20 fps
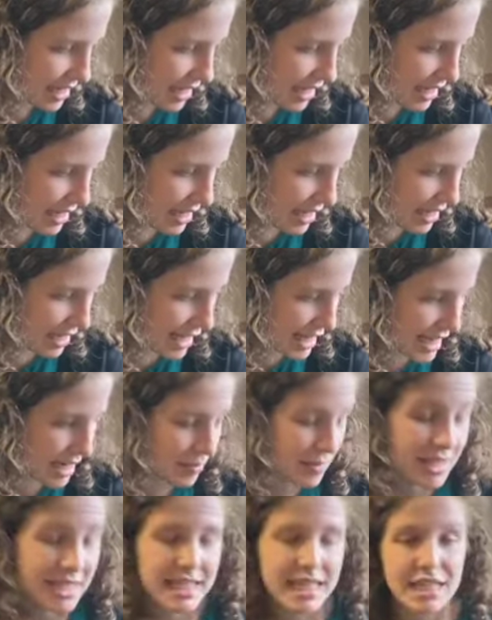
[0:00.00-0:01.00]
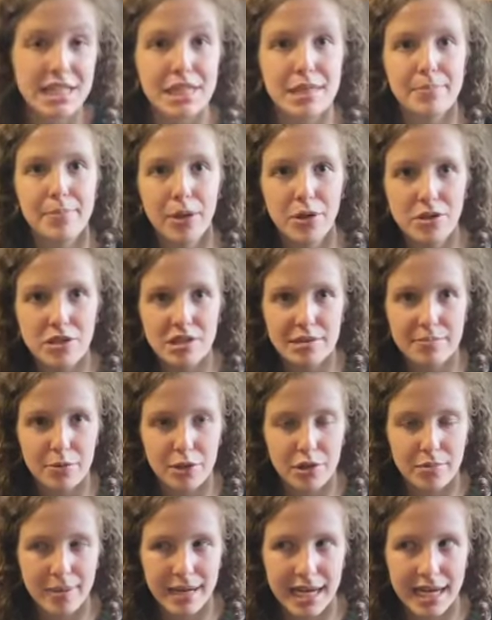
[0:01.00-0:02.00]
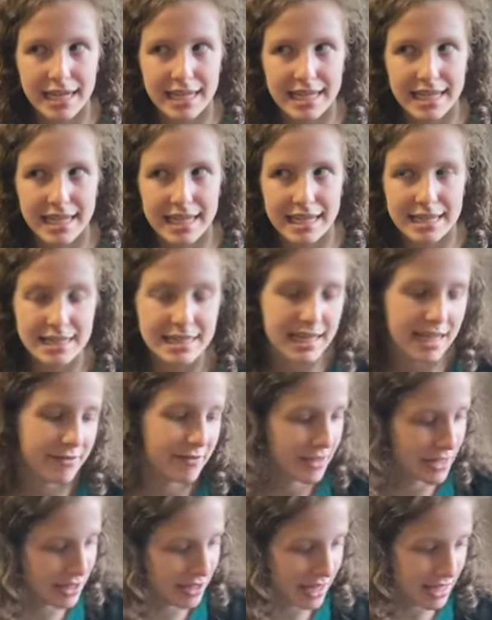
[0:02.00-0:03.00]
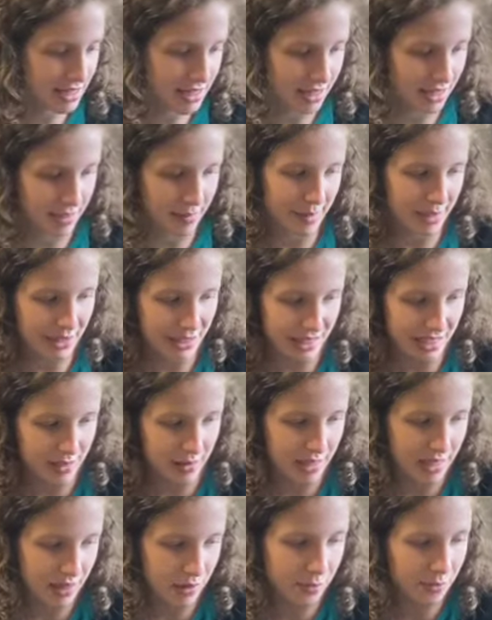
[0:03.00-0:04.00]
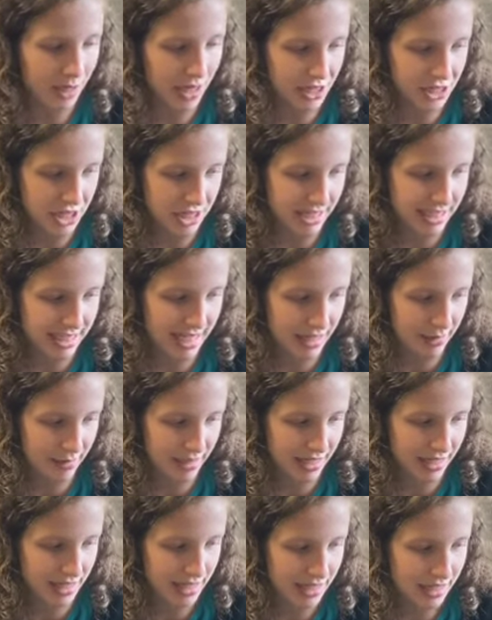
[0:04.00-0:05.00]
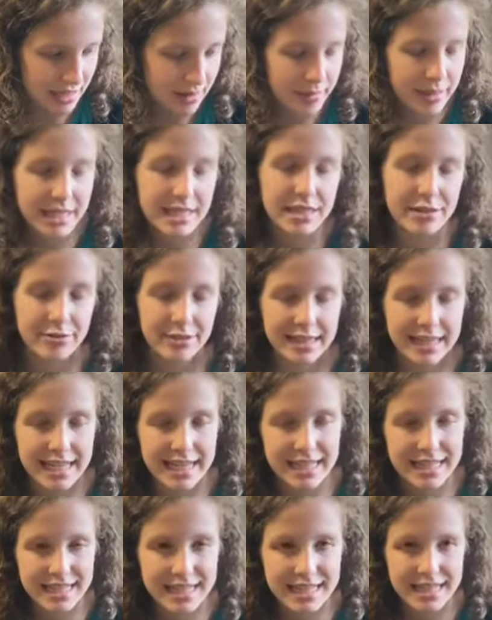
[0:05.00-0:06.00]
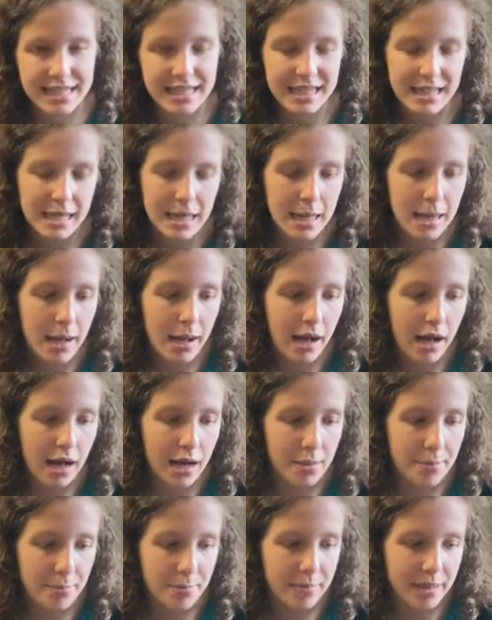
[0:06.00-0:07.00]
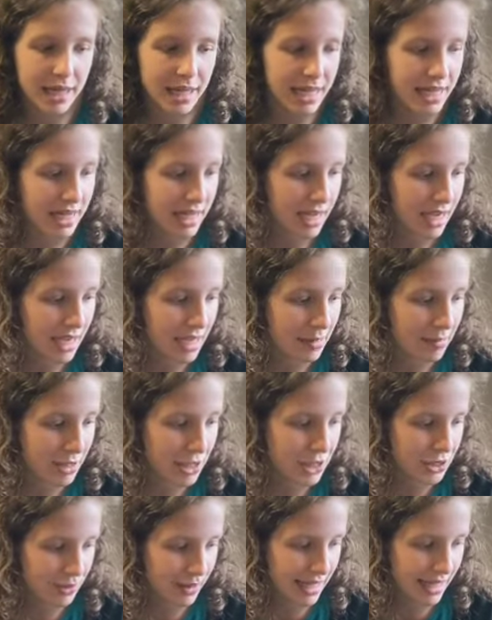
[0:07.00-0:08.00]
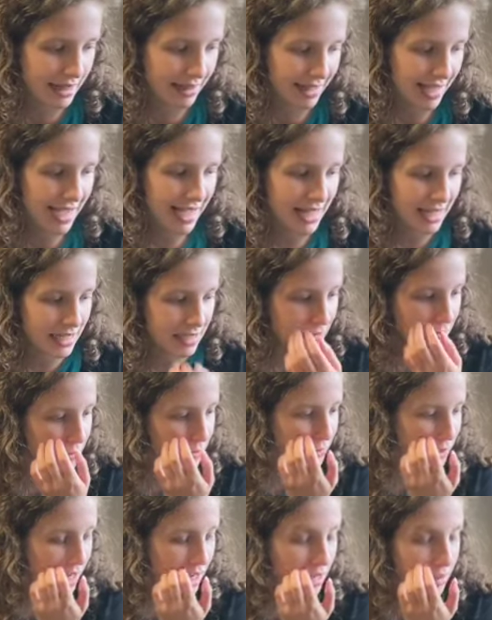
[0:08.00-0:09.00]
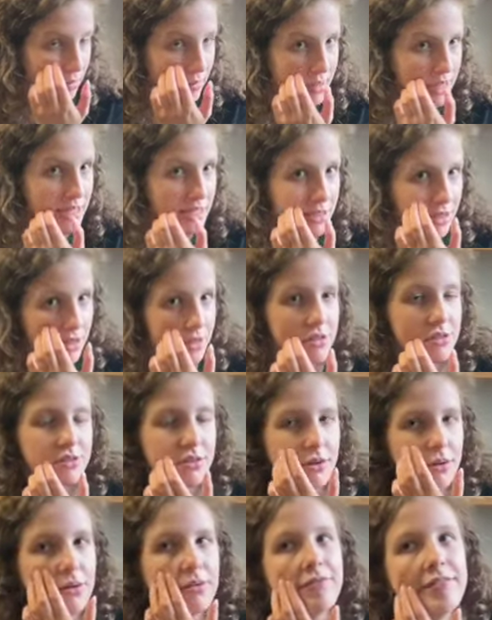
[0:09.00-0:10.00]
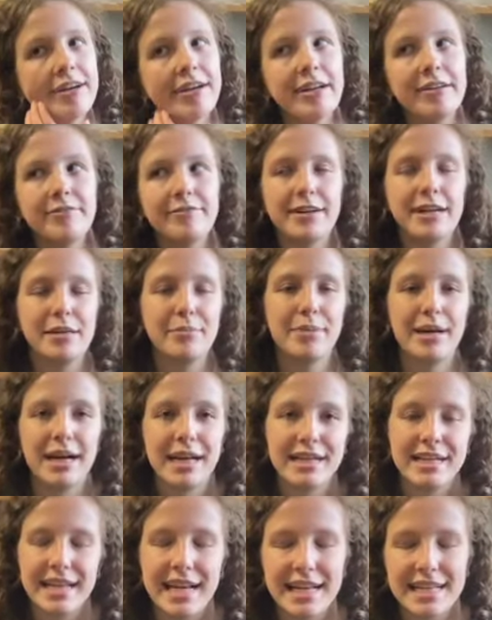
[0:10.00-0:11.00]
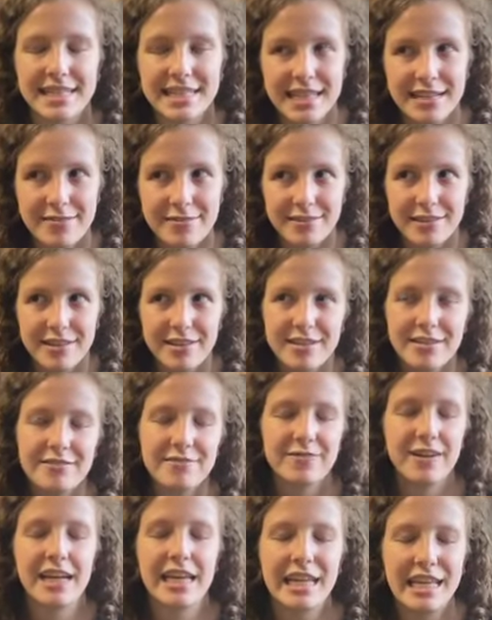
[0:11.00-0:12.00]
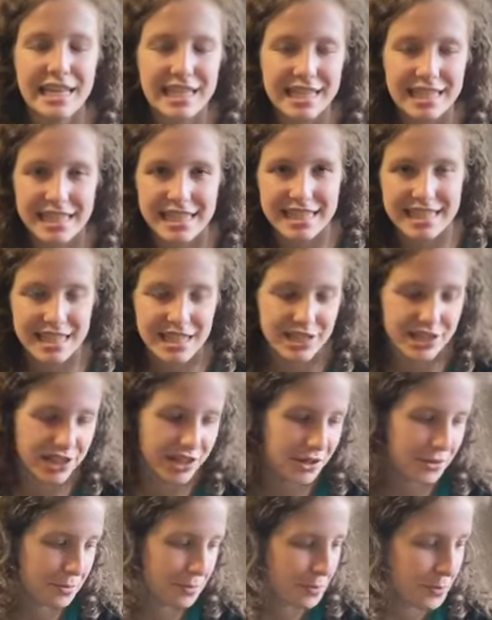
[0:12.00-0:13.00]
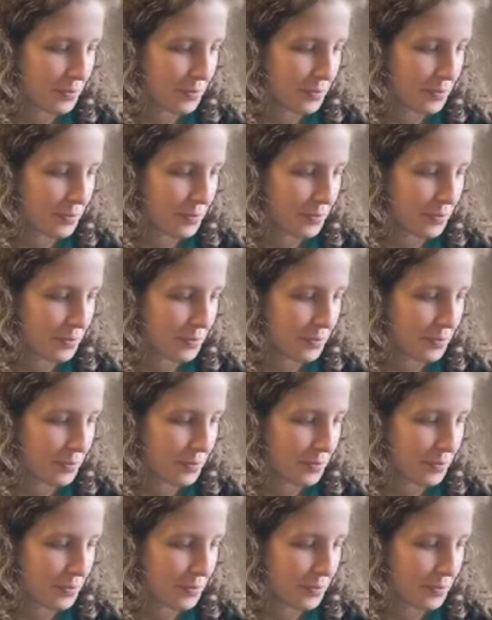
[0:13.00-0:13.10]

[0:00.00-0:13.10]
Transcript: and I'm listening to the Bones Booth podcast. I figured I'd talk about this in the watching segment, because it relates, but I'm enjoying that. It's also a very fun podcast and funny to listen to.